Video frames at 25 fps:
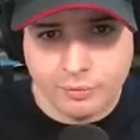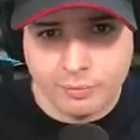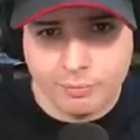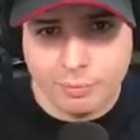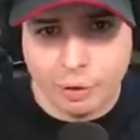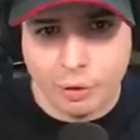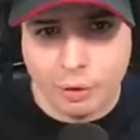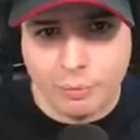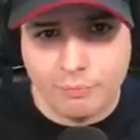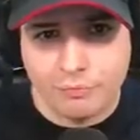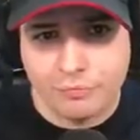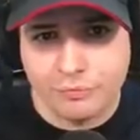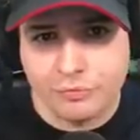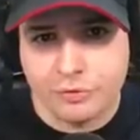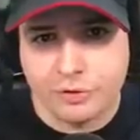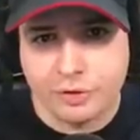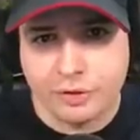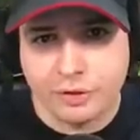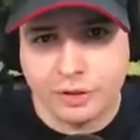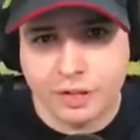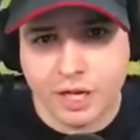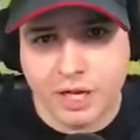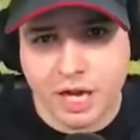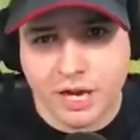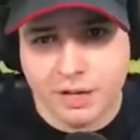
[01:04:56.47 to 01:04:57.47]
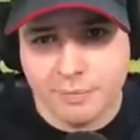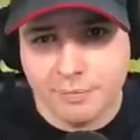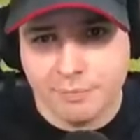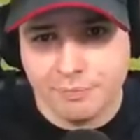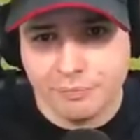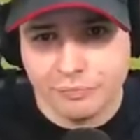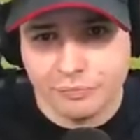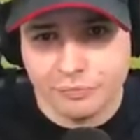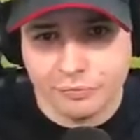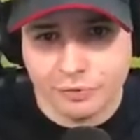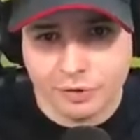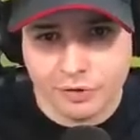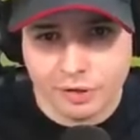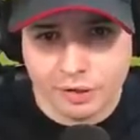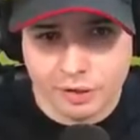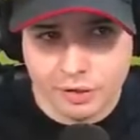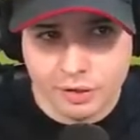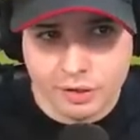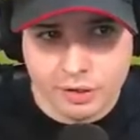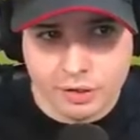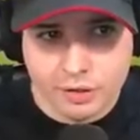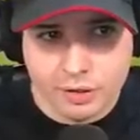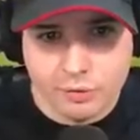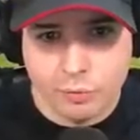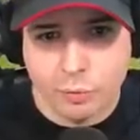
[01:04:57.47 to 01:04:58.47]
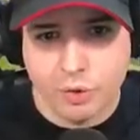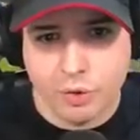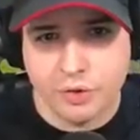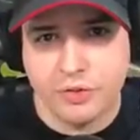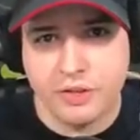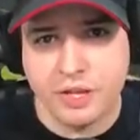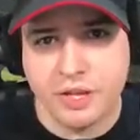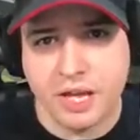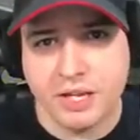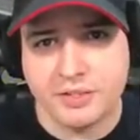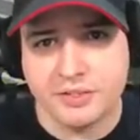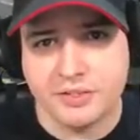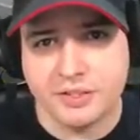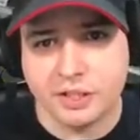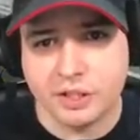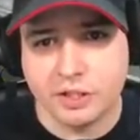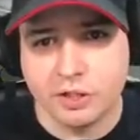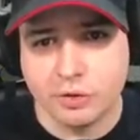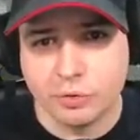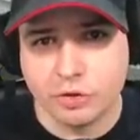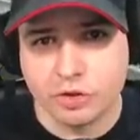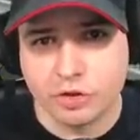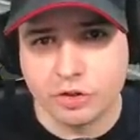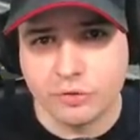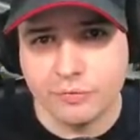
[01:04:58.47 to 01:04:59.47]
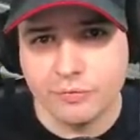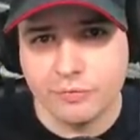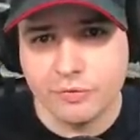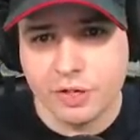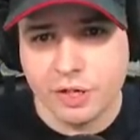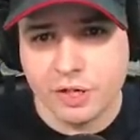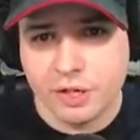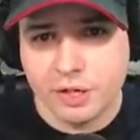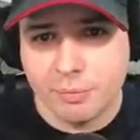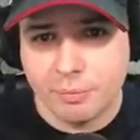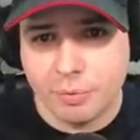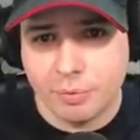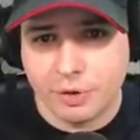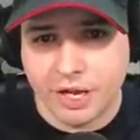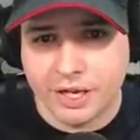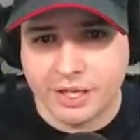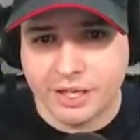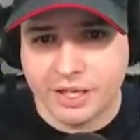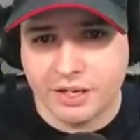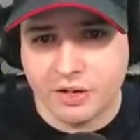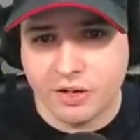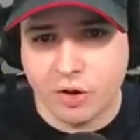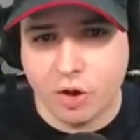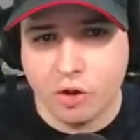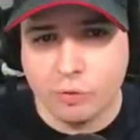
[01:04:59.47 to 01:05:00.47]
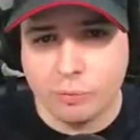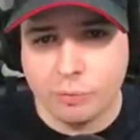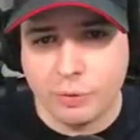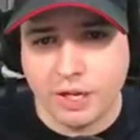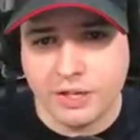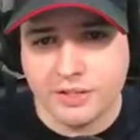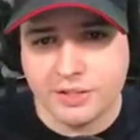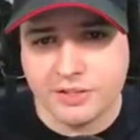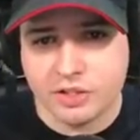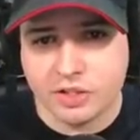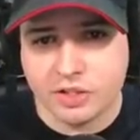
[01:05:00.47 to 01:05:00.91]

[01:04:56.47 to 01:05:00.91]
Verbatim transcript: Boom. Got him. With the execution. But I can always